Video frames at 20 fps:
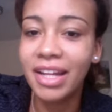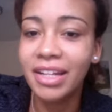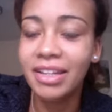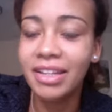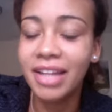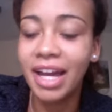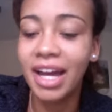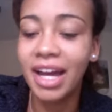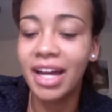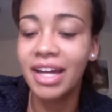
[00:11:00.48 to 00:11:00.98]

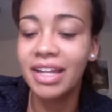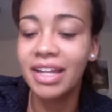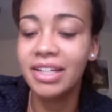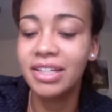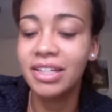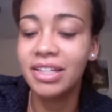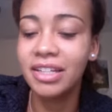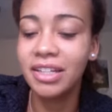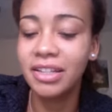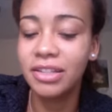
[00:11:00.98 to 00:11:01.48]
that
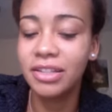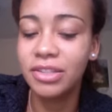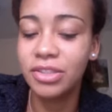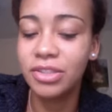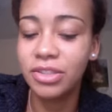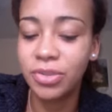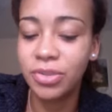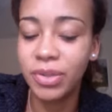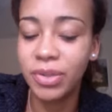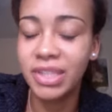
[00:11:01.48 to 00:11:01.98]

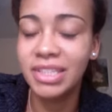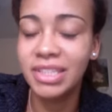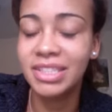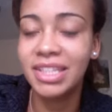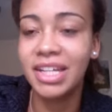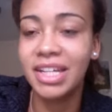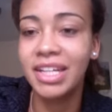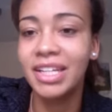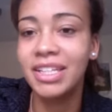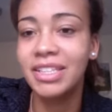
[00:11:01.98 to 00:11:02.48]
twin
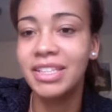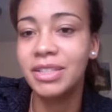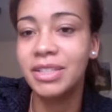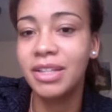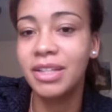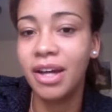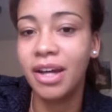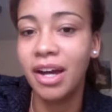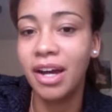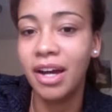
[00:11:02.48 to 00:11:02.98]
studies
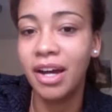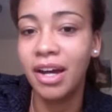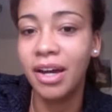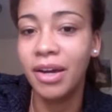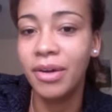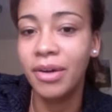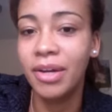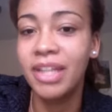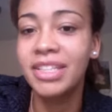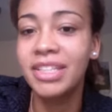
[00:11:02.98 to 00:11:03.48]

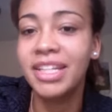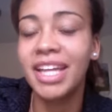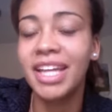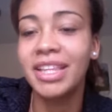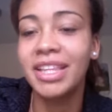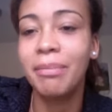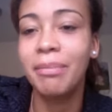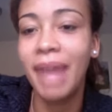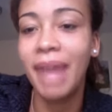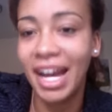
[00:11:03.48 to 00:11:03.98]
indicate the
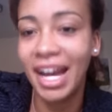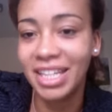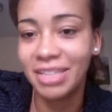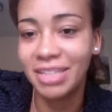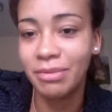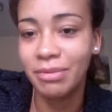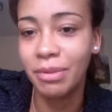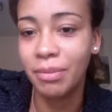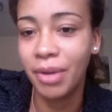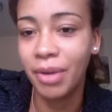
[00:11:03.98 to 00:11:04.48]

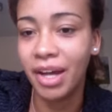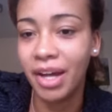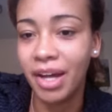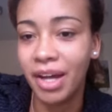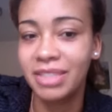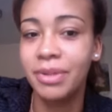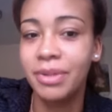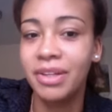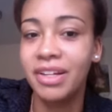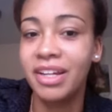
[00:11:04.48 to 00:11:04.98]
maximum
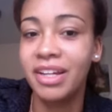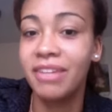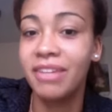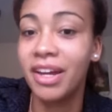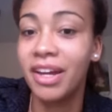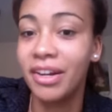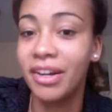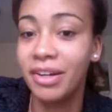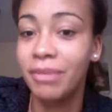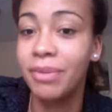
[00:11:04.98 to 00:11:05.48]
possibility of
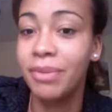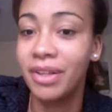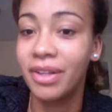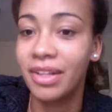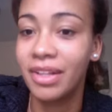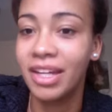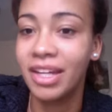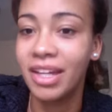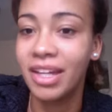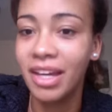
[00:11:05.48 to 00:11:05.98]

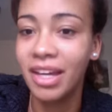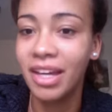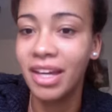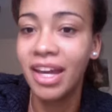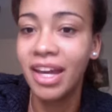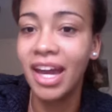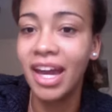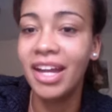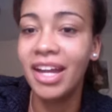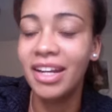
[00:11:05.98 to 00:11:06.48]
heritability.
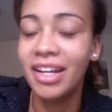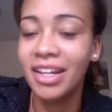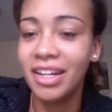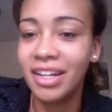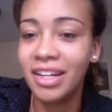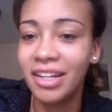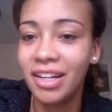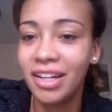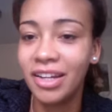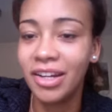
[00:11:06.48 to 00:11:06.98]
And,
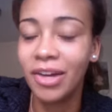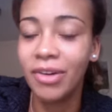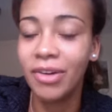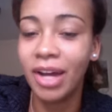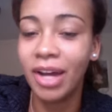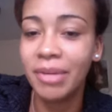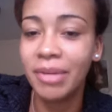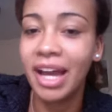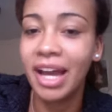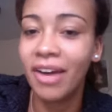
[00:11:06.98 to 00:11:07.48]

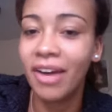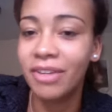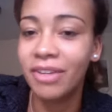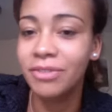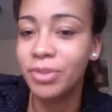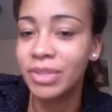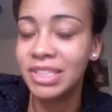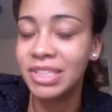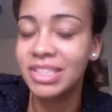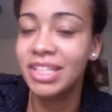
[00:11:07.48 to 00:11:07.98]
coming out of
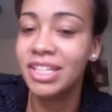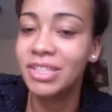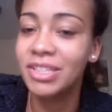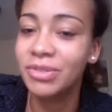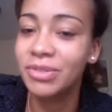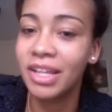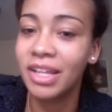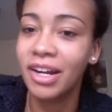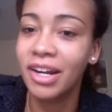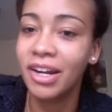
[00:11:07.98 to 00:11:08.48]
twin studies,
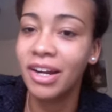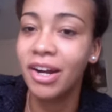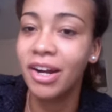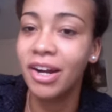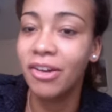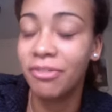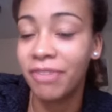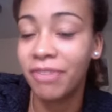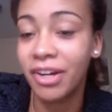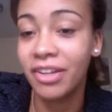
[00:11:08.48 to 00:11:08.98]
there are
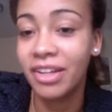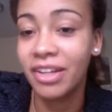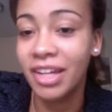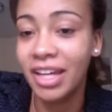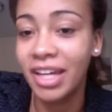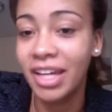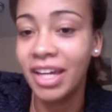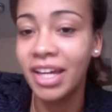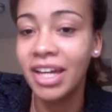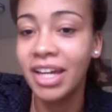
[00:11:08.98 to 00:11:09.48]
fairly
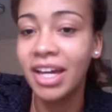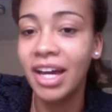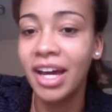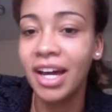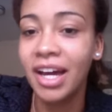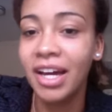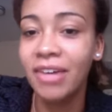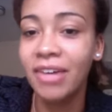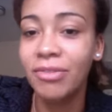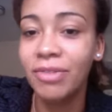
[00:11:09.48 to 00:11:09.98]

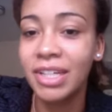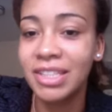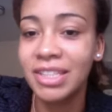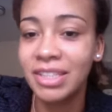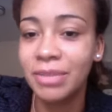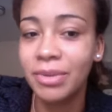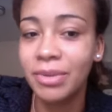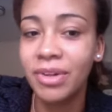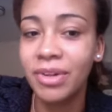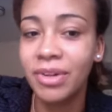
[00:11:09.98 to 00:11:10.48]

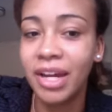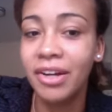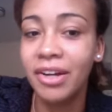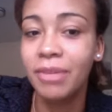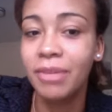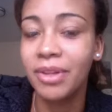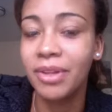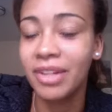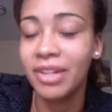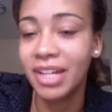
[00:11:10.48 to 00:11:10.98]
reasonable
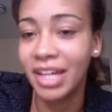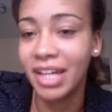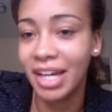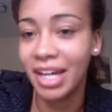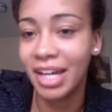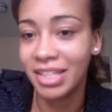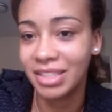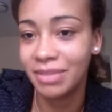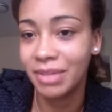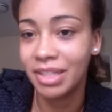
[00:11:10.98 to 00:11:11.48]
heritability
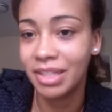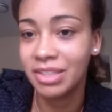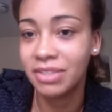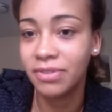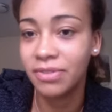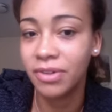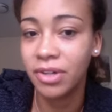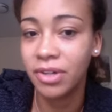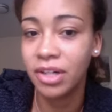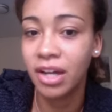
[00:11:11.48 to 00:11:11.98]
estimates
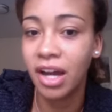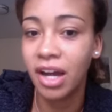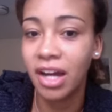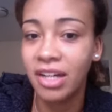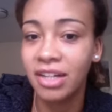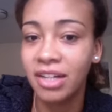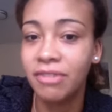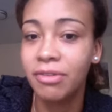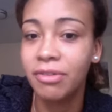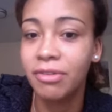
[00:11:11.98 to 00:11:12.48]
for
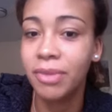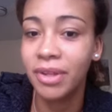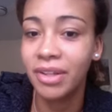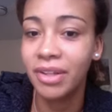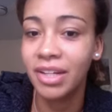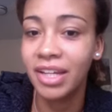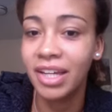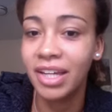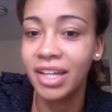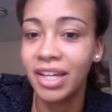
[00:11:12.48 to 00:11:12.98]
cognitive
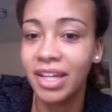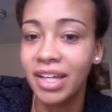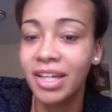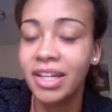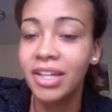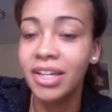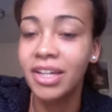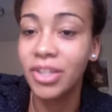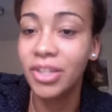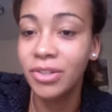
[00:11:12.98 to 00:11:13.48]
ability
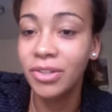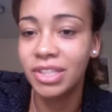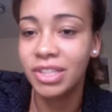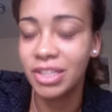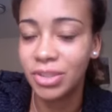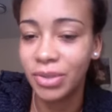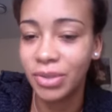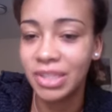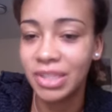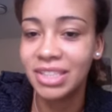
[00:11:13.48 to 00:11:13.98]
using
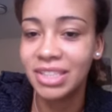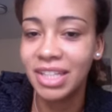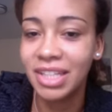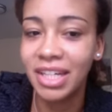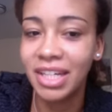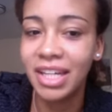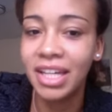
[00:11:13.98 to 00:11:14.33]
twin study.